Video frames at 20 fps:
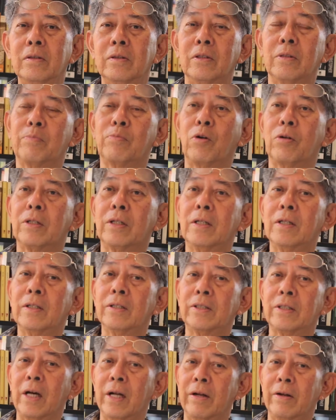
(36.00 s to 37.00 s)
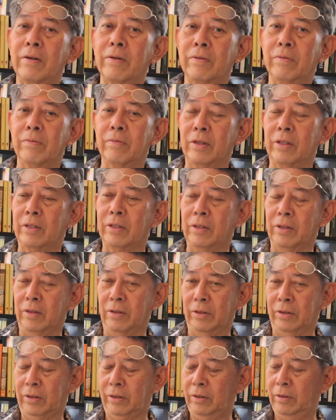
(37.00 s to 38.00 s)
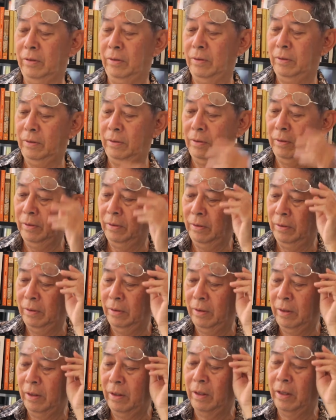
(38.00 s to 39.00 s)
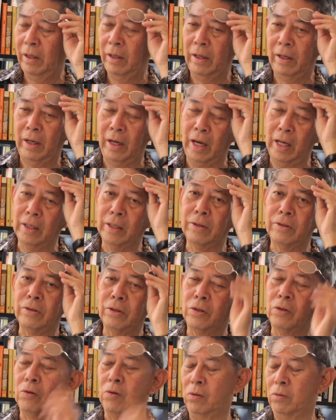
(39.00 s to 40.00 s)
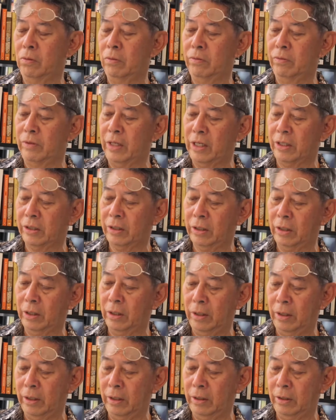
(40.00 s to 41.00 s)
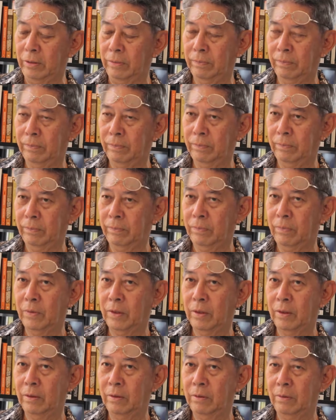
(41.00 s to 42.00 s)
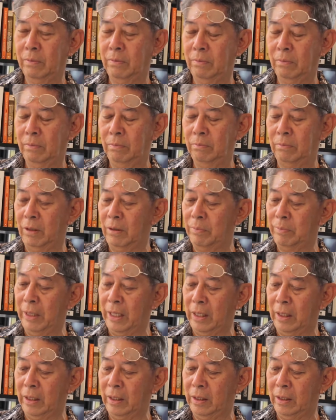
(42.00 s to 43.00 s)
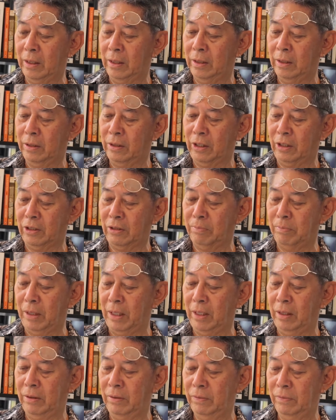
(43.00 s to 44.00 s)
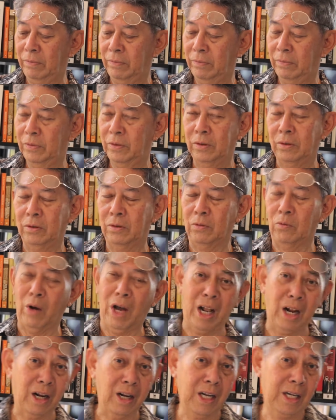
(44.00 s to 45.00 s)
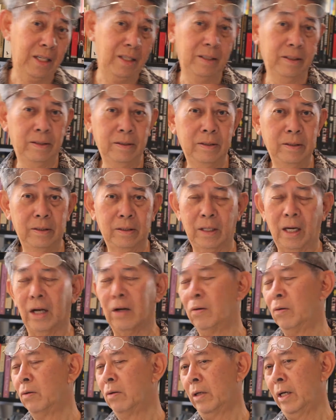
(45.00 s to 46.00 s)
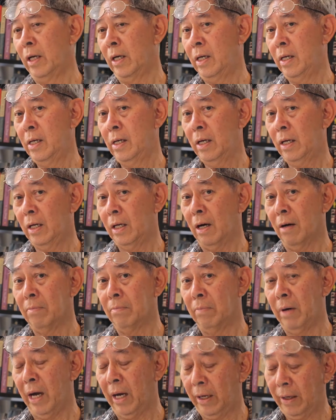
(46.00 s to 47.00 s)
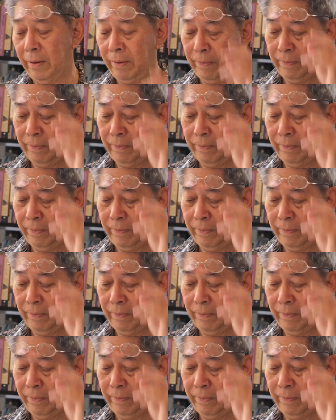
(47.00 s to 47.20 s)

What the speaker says: The prodigal son returns. Ellen, you returned. But being just me, well, I only come back.